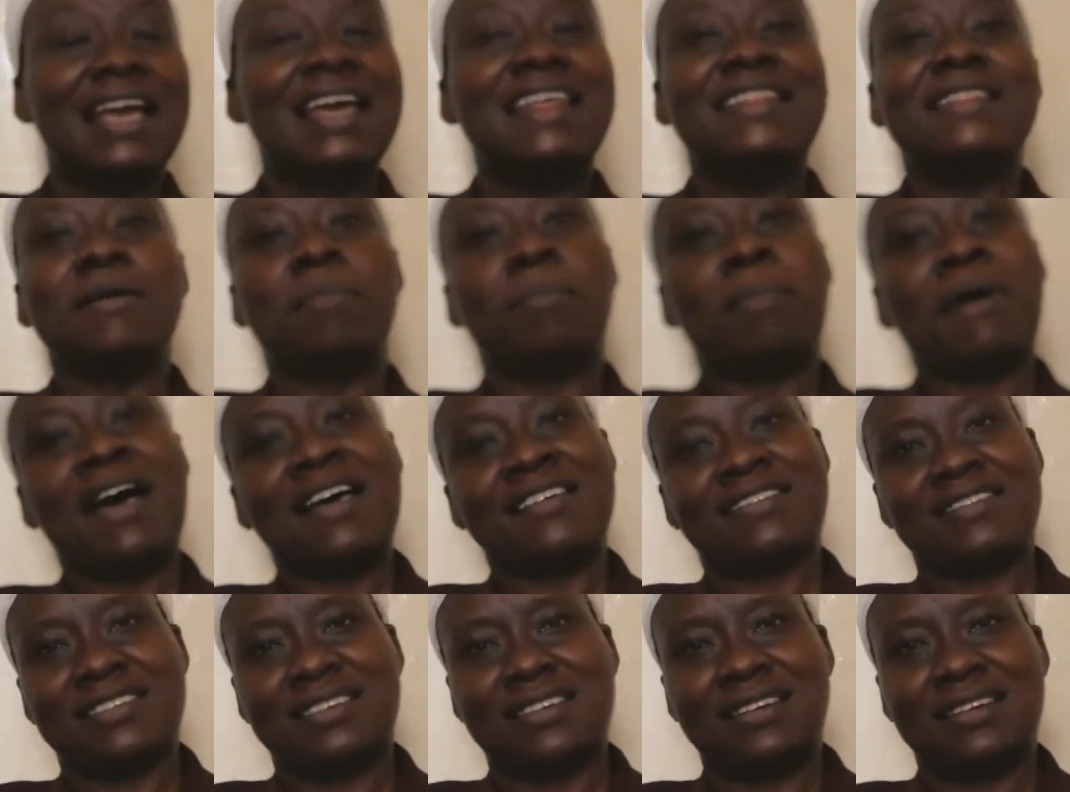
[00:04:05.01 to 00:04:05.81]
In the
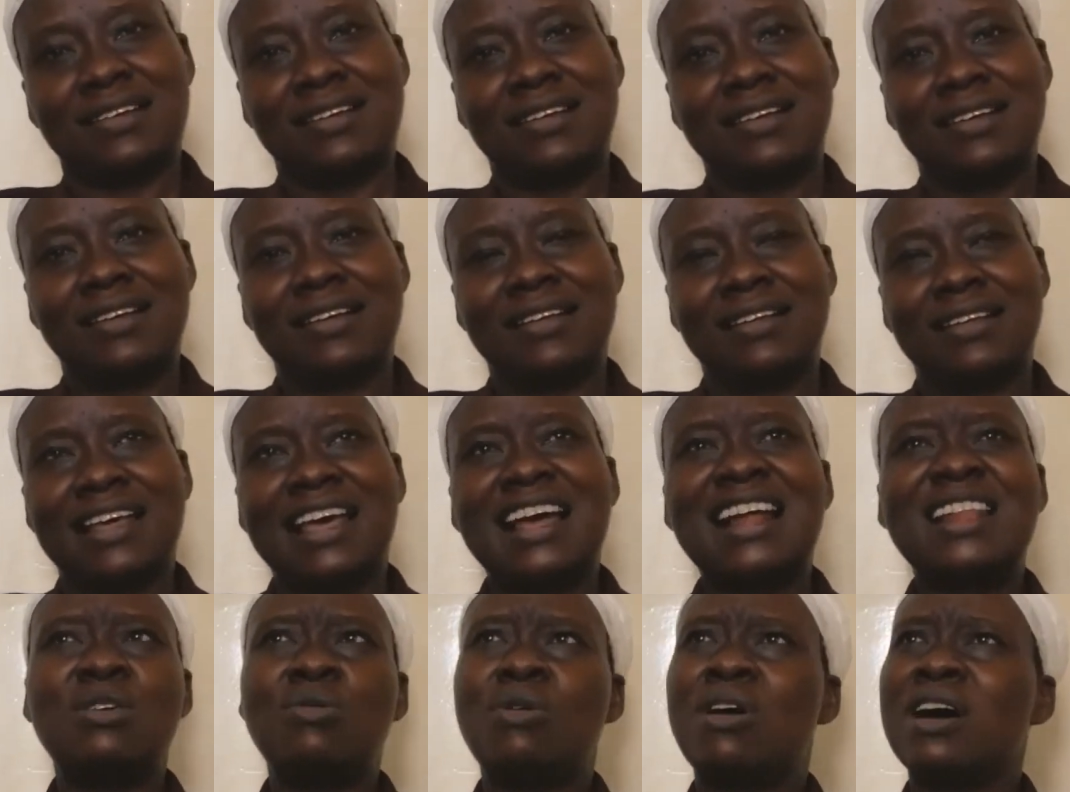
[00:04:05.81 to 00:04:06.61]
past,
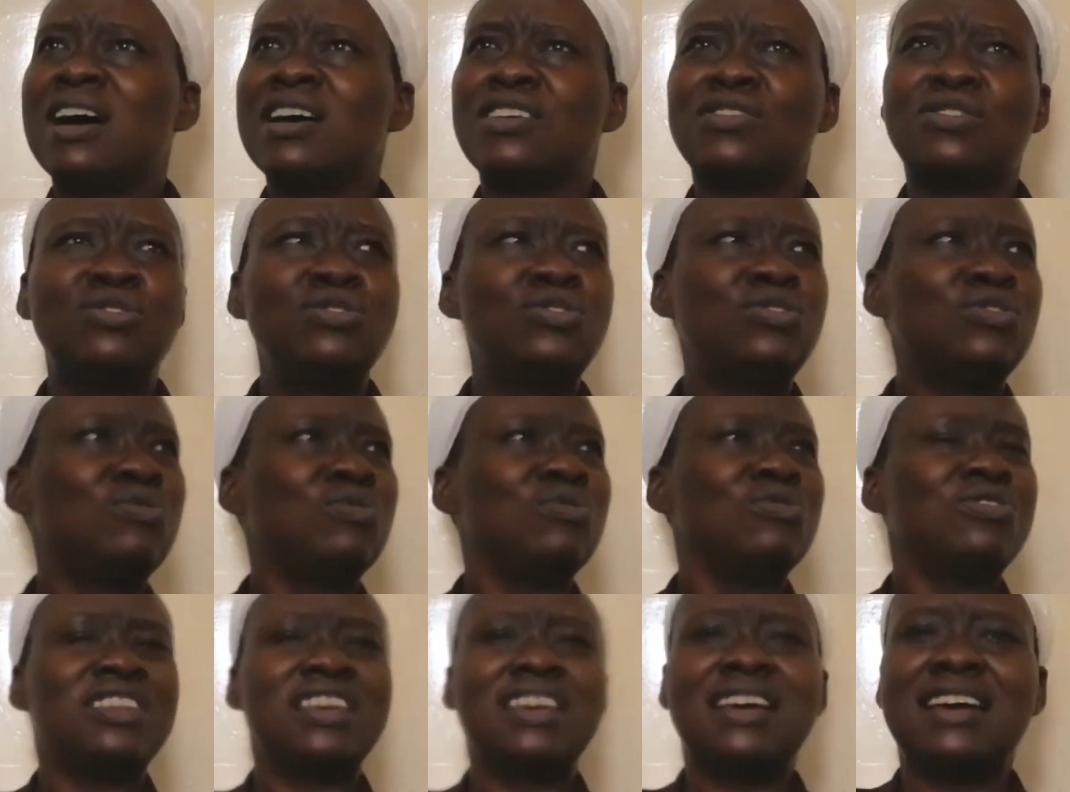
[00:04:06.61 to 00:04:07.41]
health workers
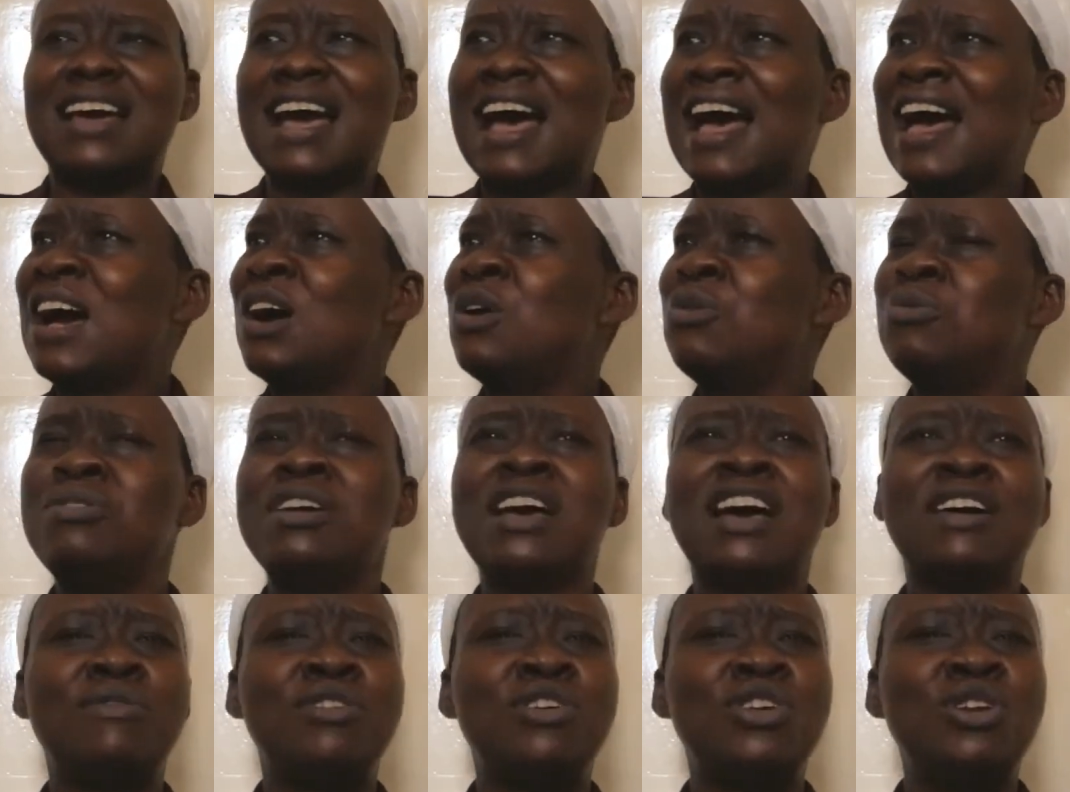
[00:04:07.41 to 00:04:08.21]
used to think,
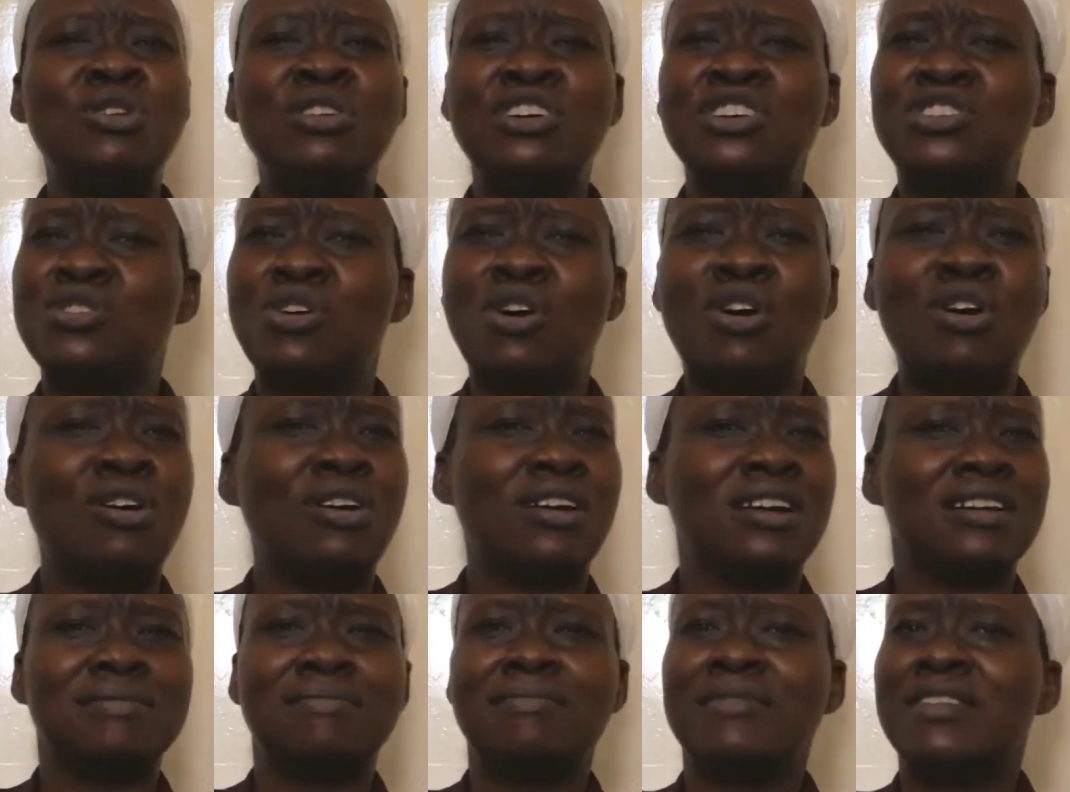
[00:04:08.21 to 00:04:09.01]
we know it
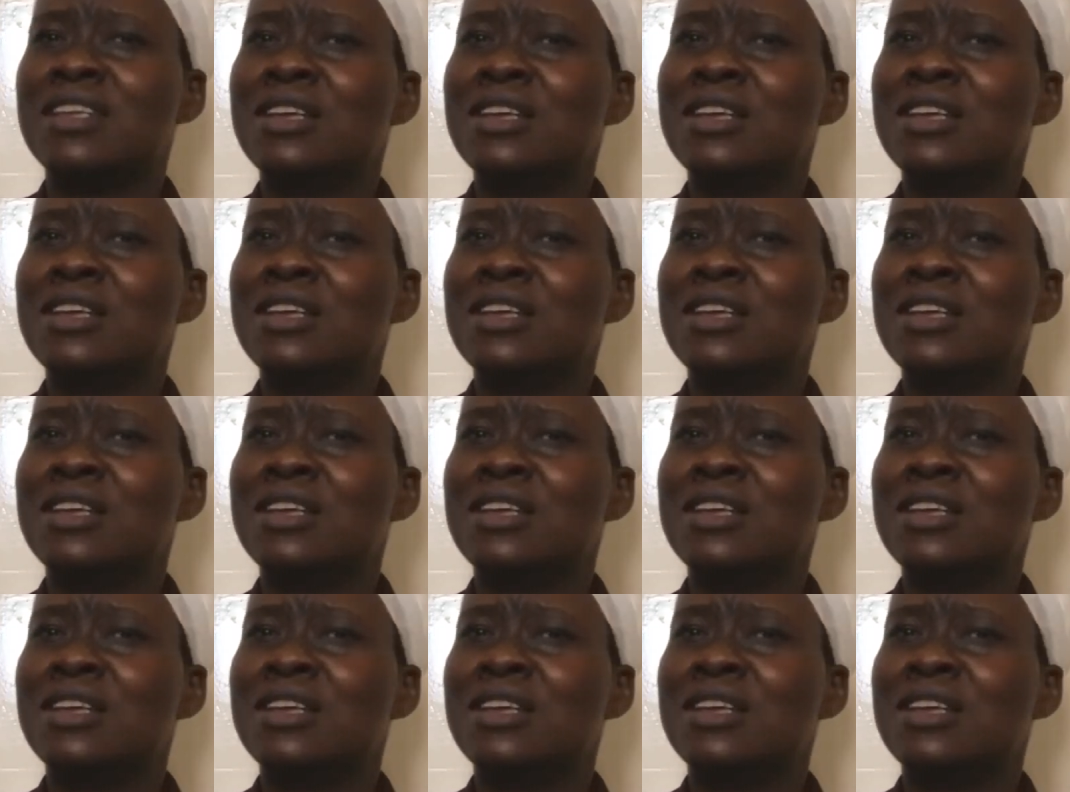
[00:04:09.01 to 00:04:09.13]
all.